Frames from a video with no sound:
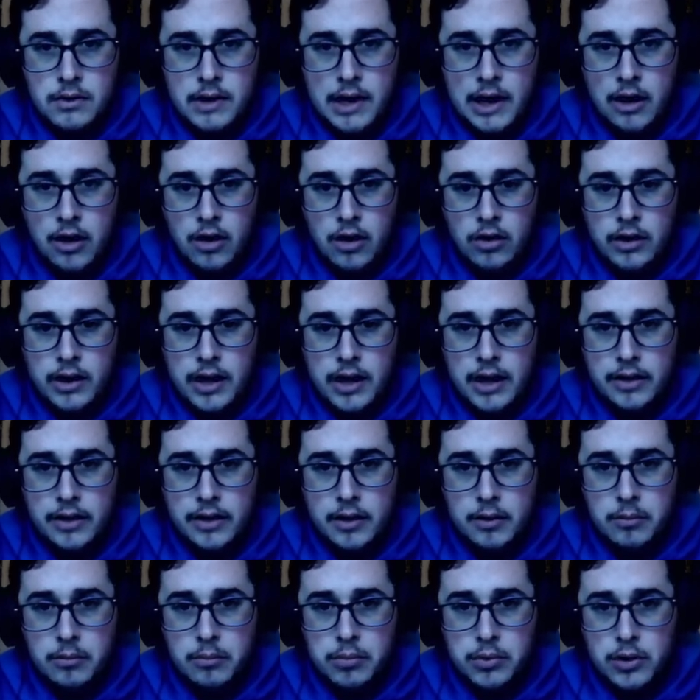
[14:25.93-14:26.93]
Now I'll get
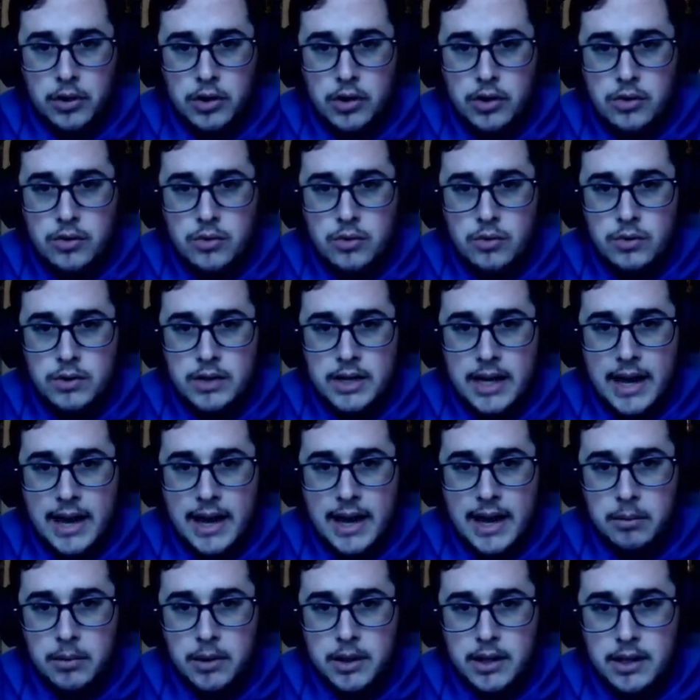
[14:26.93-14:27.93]
the blue
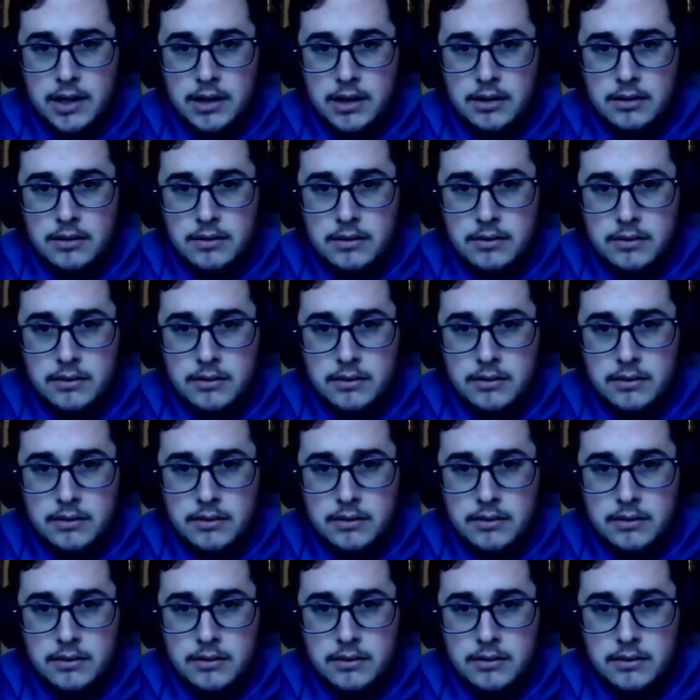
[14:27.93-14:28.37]
tablet.